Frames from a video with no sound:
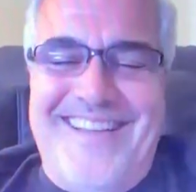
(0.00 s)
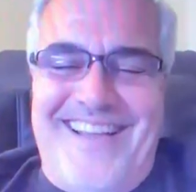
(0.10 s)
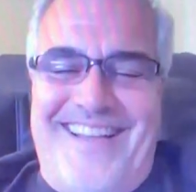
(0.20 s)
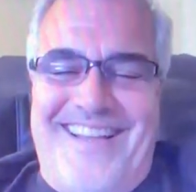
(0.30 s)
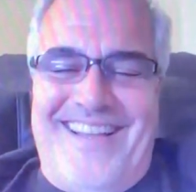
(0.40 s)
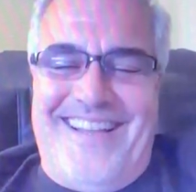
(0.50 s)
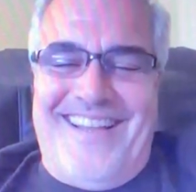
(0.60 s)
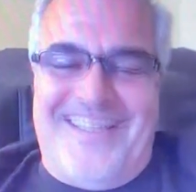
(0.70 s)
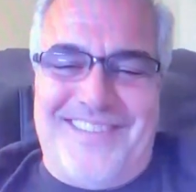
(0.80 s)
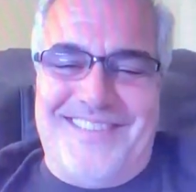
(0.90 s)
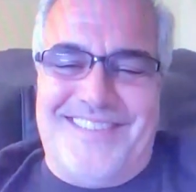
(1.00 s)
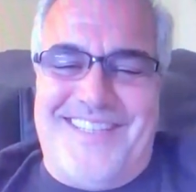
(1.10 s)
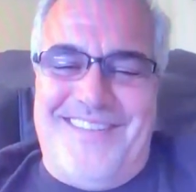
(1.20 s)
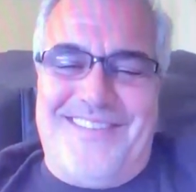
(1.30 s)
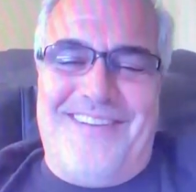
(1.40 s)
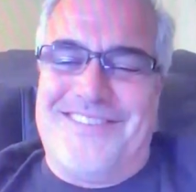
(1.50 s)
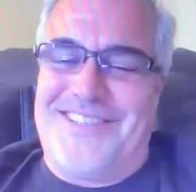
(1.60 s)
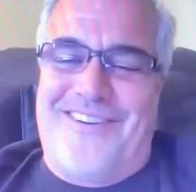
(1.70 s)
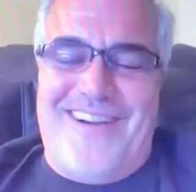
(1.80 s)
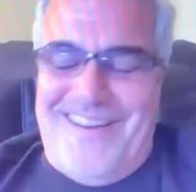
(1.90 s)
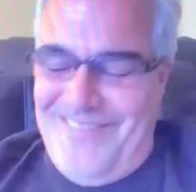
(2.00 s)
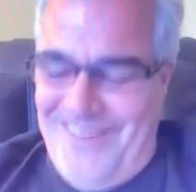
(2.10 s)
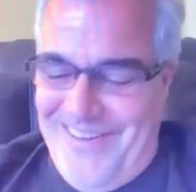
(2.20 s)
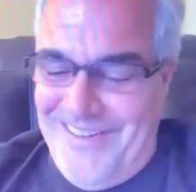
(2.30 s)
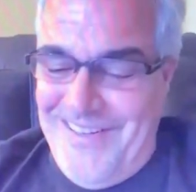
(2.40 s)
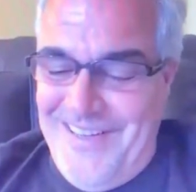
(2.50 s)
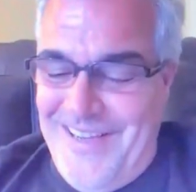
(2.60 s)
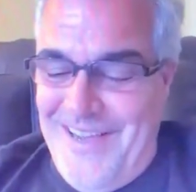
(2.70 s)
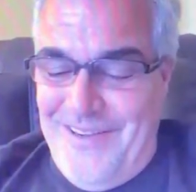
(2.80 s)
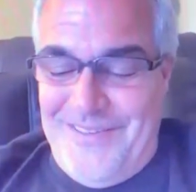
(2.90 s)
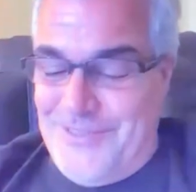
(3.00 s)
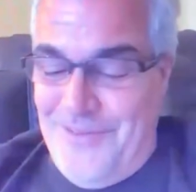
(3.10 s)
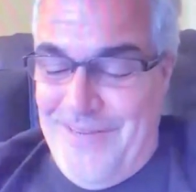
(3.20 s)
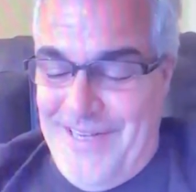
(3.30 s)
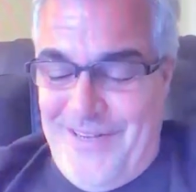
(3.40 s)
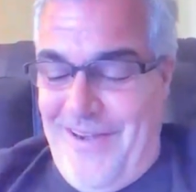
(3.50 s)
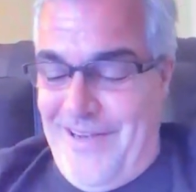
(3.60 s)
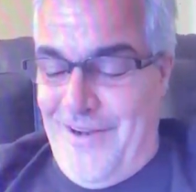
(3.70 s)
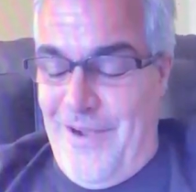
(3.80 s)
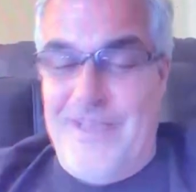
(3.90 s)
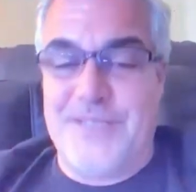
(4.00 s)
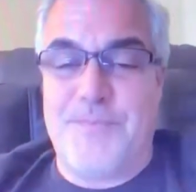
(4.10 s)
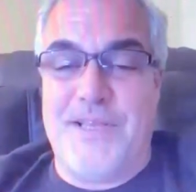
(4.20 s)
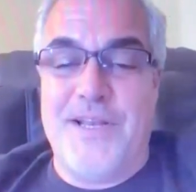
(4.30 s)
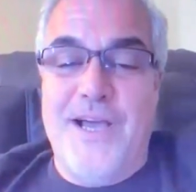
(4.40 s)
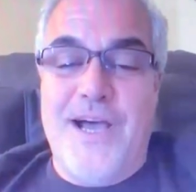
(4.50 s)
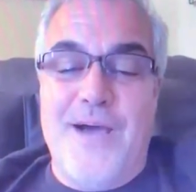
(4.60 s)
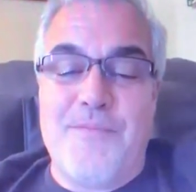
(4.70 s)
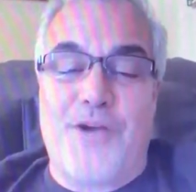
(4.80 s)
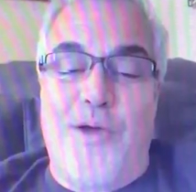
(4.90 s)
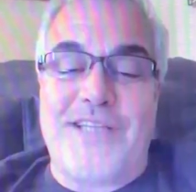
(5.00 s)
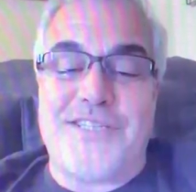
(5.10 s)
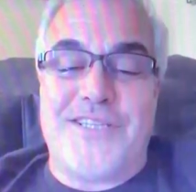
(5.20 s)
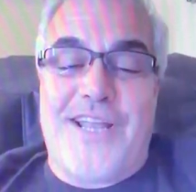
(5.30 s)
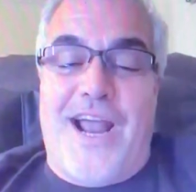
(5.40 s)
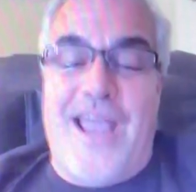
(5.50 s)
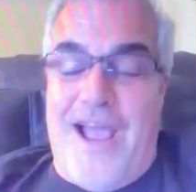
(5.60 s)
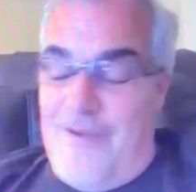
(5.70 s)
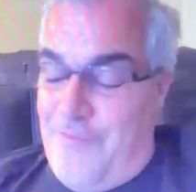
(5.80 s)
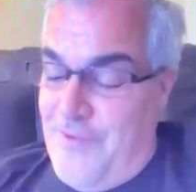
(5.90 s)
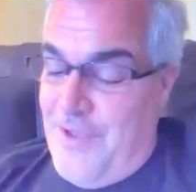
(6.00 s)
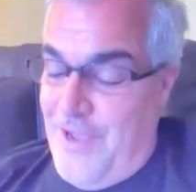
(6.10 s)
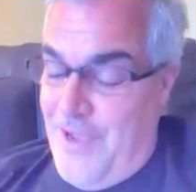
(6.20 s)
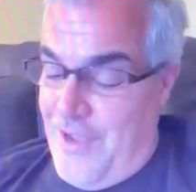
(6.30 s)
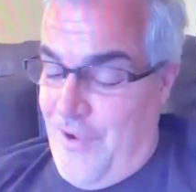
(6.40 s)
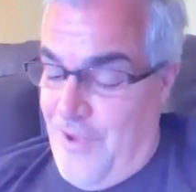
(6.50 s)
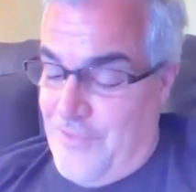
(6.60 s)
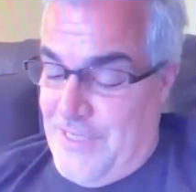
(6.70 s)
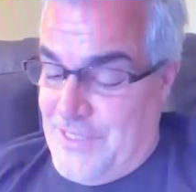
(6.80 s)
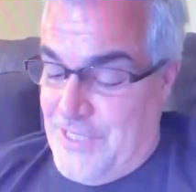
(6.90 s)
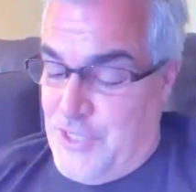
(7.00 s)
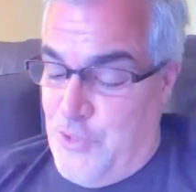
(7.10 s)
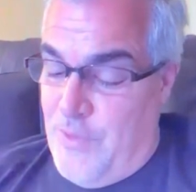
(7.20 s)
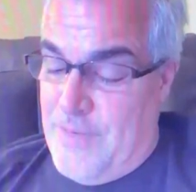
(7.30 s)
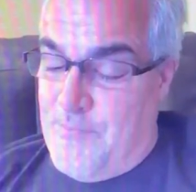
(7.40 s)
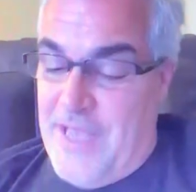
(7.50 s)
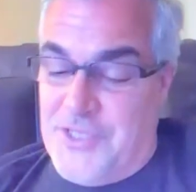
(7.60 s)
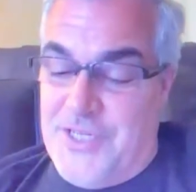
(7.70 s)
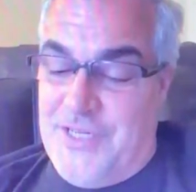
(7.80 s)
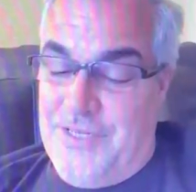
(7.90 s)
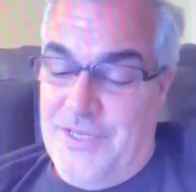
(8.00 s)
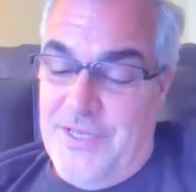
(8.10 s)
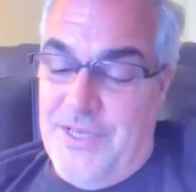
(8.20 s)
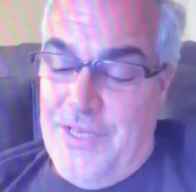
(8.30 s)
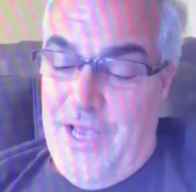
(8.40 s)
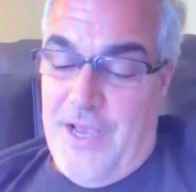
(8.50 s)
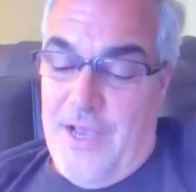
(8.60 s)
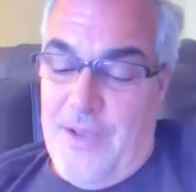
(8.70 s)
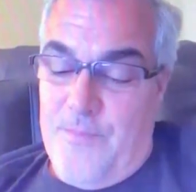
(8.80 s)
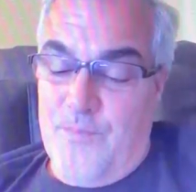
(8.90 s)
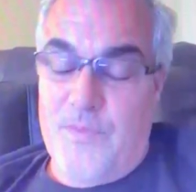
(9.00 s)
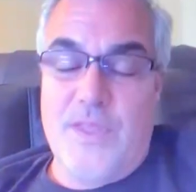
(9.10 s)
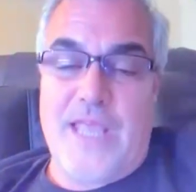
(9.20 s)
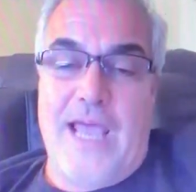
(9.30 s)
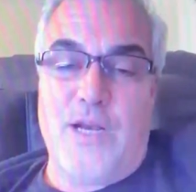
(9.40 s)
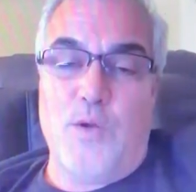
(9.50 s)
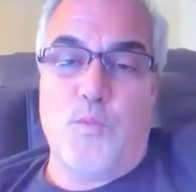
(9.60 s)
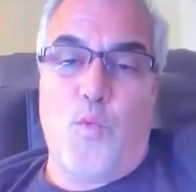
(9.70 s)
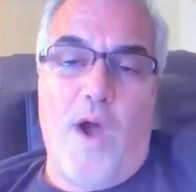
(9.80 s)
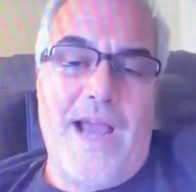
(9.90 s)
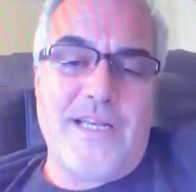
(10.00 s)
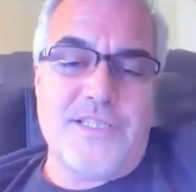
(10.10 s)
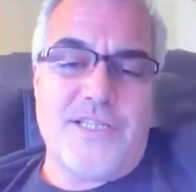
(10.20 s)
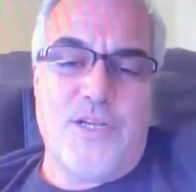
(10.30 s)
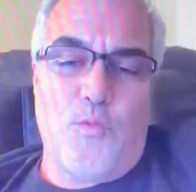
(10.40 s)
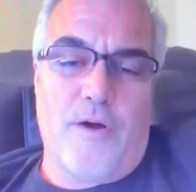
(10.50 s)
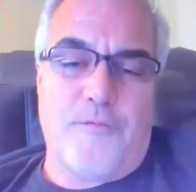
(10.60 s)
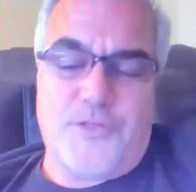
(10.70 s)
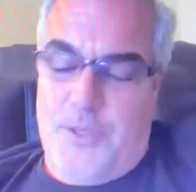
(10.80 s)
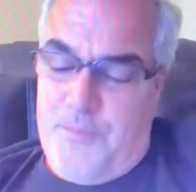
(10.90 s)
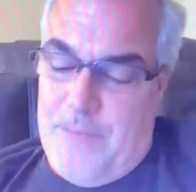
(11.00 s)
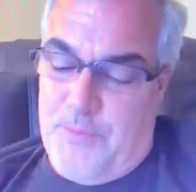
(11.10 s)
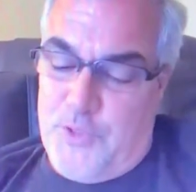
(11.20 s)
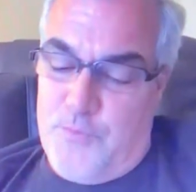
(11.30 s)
I laughed because that was great, Ron. So many great comments. But a question that I have on this is, you had mentioned that why doesn't it work for some people?